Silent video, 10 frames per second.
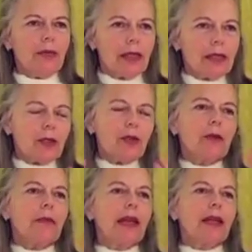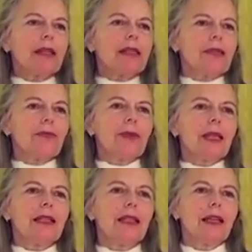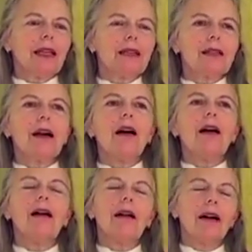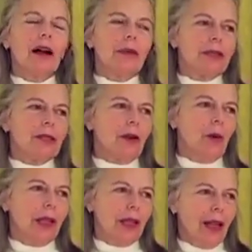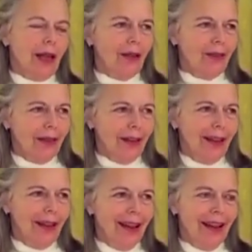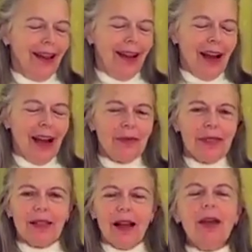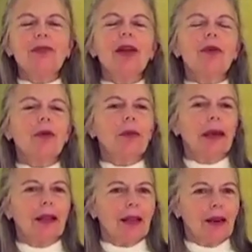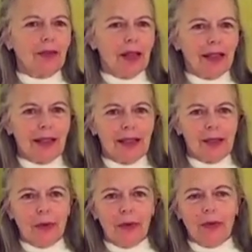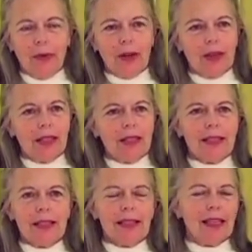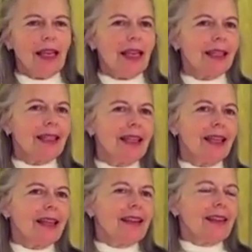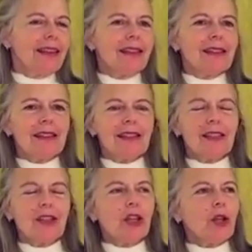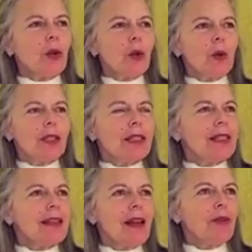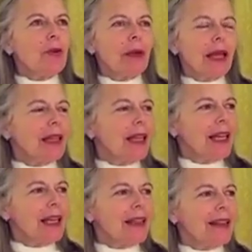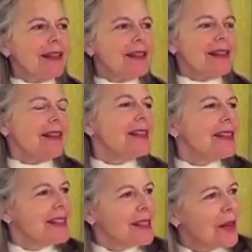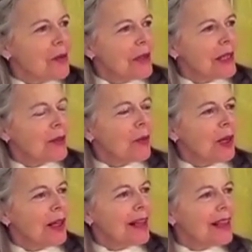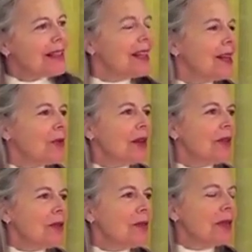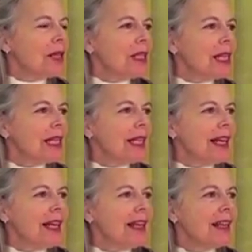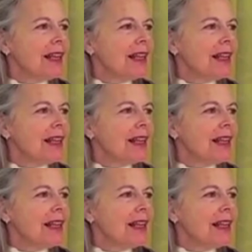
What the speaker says: have these tremendous feelings. Oh, I'm so in love. I've never been in love like this before. This is it. This is new. It's never been like this, and this is going to be the one. Has anyone ever felt like that?